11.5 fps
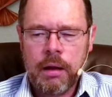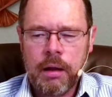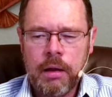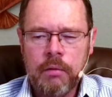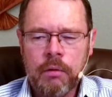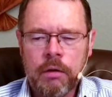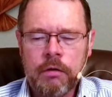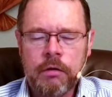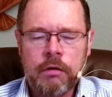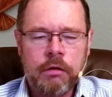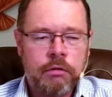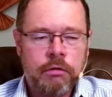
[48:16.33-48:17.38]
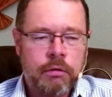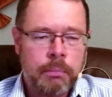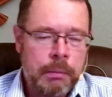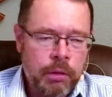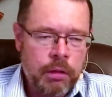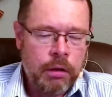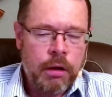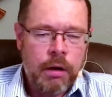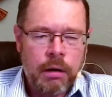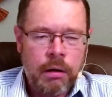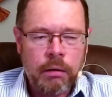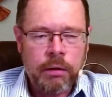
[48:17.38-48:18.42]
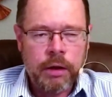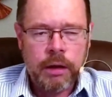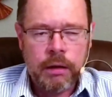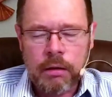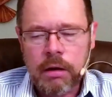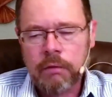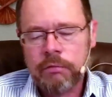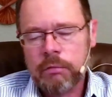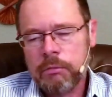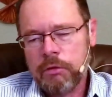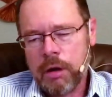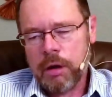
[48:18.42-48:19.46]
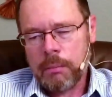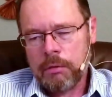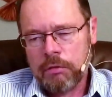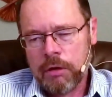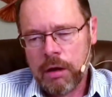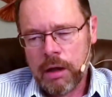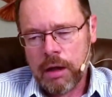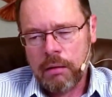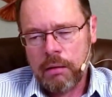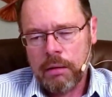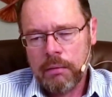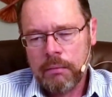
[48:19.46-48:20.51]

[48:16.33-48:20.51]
in order to teach the people the law all day long from sunup till sundown?